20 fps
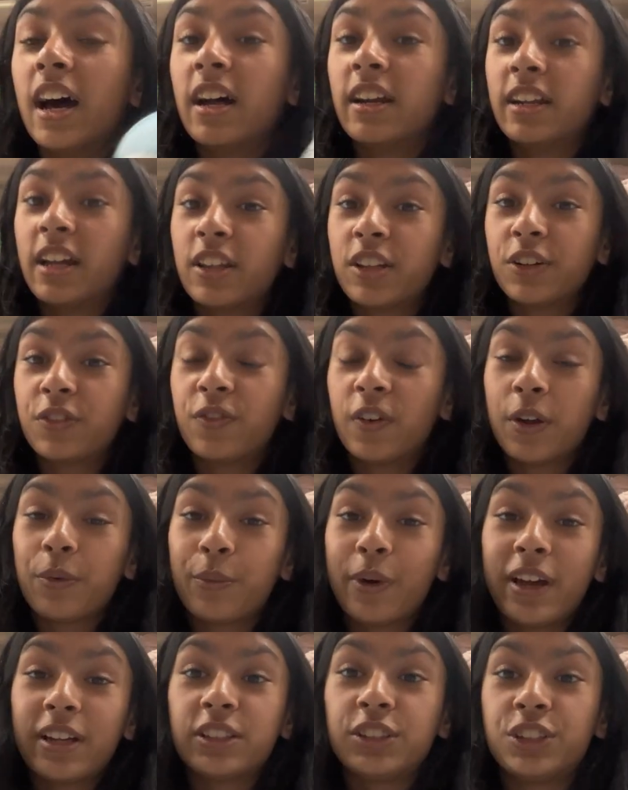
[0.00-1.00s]
Another fun
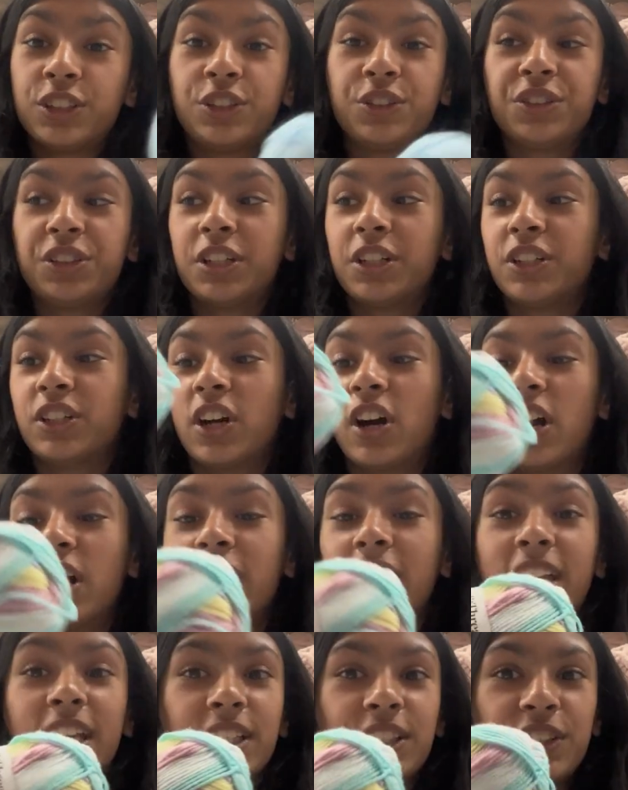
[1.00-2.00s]
way to choose your yarn
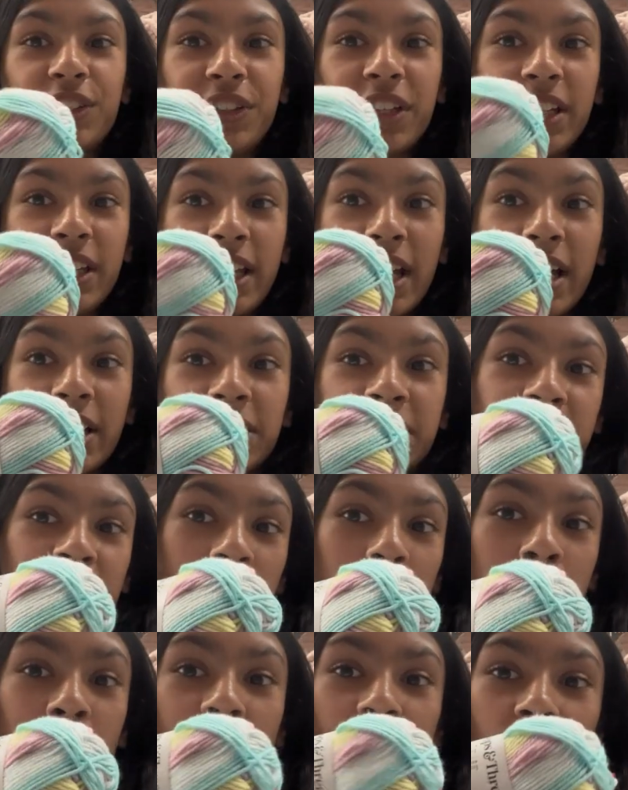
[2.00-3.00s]
is you can get
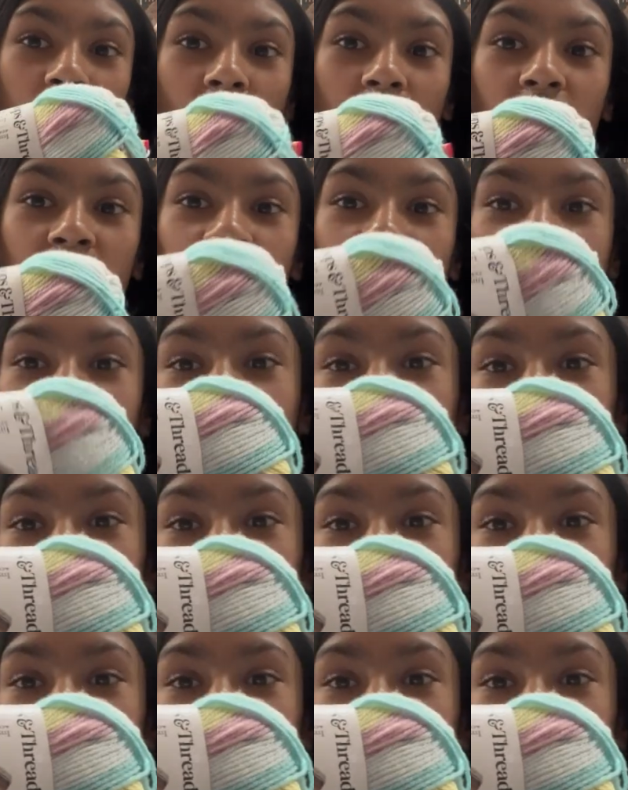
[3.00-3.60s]
some yarn that